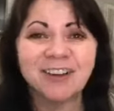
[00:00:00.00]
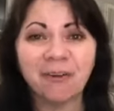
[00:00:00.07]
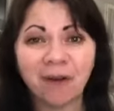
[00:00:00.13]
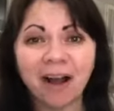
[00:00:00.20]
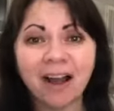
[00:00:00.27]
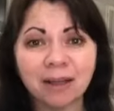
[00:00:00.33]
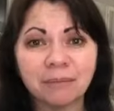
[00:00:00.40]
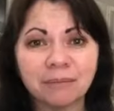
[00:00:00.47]

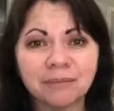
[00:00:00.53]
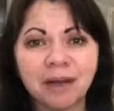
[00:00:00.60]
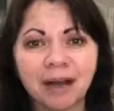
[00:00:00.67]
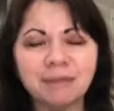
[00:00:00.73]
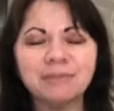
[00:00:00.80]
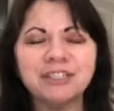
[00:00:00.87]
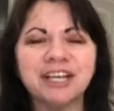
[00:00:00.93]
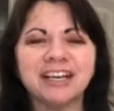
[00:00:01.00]

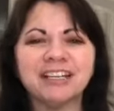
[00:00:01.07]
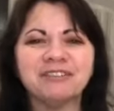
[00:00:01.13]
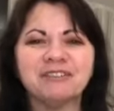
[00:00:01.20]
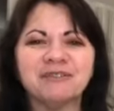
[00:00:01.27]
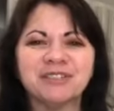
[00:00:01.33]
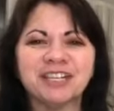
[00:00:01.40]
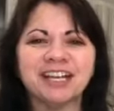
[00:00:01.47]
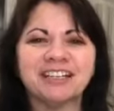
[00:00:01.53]
I'm Shannon
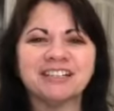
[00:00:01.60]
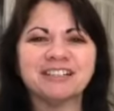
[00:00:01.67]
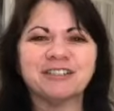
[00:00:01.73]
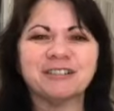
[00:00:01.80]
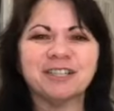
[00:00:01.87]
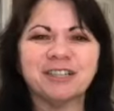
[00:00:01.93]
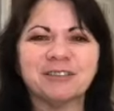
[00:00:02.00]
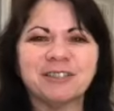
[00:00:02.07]
from
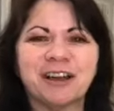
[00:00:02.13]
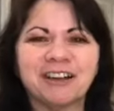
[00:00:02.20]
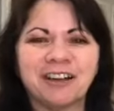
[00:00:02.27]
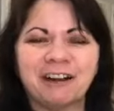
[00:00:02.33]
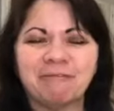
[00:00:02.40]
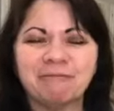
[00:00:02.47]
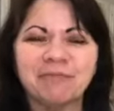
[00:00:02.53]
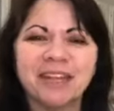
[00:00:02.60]

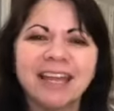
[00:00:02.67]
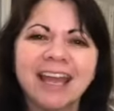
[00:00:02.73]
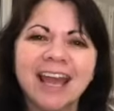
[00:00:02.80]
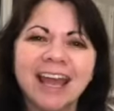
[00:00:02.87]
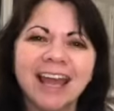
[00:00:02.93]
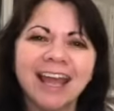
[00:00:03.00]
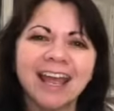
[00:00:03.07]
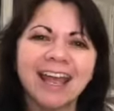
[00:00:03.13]
shannonstudio.com,
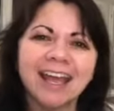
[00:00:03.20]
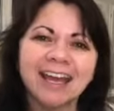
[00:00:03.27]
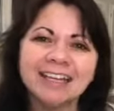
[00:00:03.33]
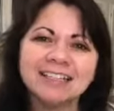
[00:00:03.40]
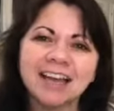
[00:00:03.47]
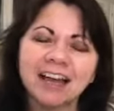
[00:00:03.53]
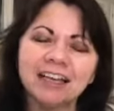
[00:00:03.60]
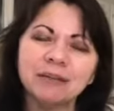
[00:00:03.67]

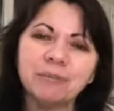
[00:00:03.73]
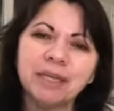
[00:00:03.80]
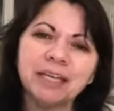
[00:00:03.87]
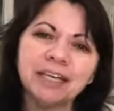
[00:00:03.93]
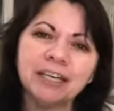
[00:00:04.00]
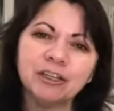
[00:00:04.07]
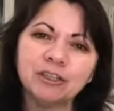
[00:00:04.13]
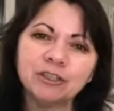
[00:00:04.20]
and I am
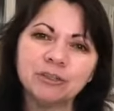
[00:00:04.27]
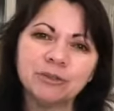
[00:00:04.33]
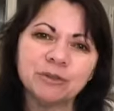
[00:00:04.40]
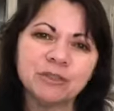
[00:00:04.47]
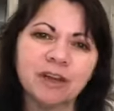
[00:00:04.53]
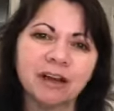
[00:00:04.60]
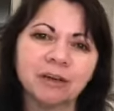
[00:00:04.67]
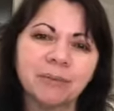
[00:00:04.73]
here to
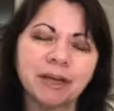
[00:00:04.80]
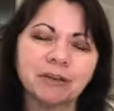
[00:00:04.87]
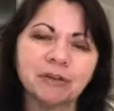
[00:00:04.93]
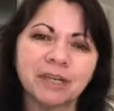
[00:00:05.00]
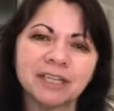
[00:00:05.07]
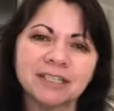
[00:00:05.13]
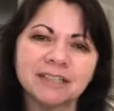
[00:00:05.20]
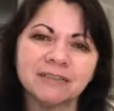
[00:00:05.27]
talk about
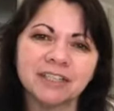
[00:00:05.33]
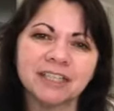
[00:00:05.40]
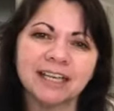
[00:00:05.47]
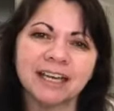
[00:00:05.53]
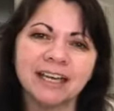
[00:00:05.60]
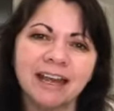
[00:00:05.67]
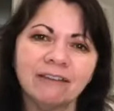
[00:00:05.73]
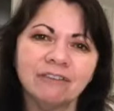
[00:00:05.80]
creativity
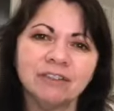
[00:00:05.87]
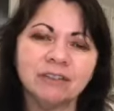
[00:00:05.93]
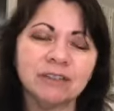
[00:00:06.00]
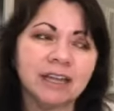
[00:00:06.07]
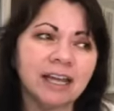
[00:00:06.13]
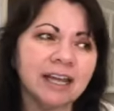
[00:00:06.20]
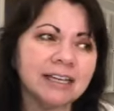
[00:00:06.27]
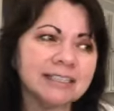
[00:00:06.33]

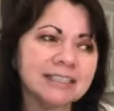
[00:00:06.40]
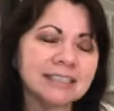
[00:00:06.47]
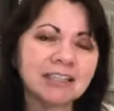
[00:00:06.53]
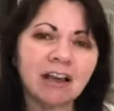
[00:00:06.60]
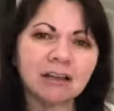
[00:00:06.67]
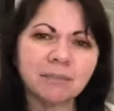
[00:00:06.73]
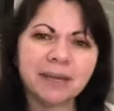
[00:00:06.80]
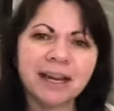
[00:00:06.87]
and
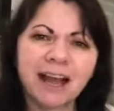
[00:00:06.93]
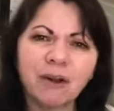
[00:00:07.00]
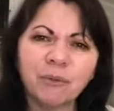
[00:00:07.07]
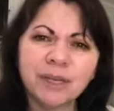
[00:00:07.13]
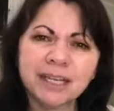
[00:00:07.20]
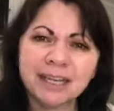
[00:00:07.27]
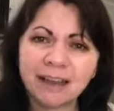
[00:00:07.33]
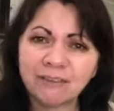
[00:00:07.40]
talk about how
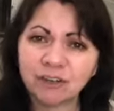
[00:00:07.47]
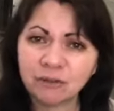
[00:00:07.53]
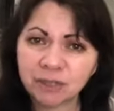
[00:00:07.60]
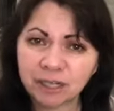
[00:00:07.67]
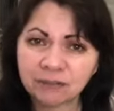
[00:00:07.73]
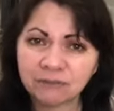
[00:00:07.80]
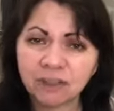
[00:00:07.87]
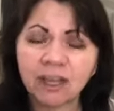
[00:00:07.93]
we can have a
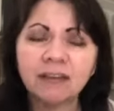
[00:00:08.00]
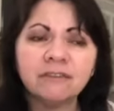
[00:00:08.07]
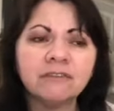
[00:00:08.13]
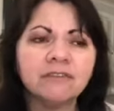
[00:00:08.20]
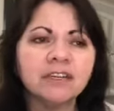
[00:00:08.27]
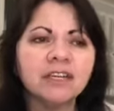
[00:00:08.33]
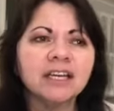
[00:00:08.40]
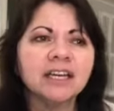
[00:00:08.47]
creative life,
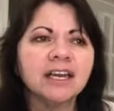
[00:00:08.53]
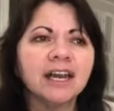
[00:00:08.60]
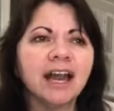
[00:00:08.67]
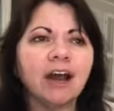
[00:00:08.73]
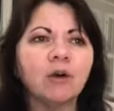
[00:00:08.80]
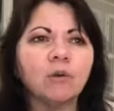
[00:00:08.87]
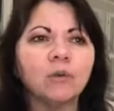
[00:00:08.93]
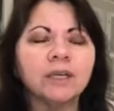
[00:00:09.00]

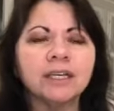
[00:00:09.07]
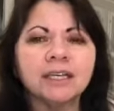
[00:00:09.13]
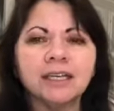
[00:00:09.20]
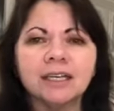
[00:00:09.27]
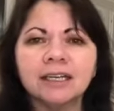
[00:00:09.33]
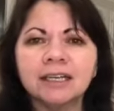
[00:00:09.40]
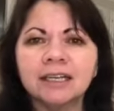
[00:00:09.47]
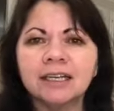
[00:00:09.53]
how we
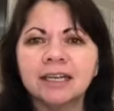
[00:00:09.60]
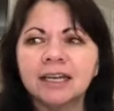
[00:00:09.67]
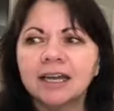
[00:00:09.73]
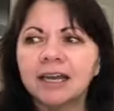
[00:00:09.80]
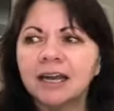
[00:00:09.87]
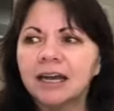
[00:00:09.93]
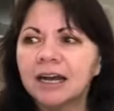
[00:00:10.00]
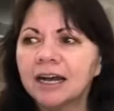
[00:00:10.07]
can
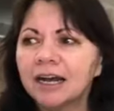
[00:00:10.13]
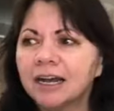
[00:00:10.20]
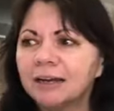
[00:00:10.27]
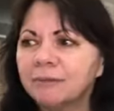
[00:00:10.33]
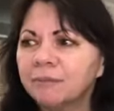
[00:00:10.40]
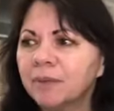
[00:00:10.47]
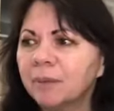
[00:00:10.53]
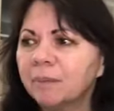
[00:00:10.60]

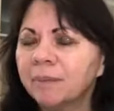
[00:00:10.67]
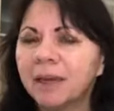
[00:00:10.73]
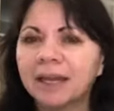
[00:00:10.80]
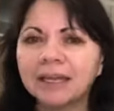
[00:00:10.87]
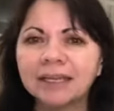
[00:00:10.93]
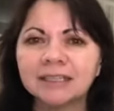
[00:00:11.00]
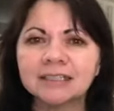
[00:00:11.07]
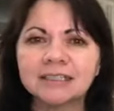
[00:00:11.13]

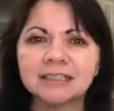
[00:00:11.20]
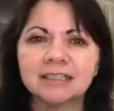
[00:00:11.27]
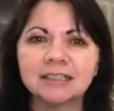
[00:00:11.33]
make it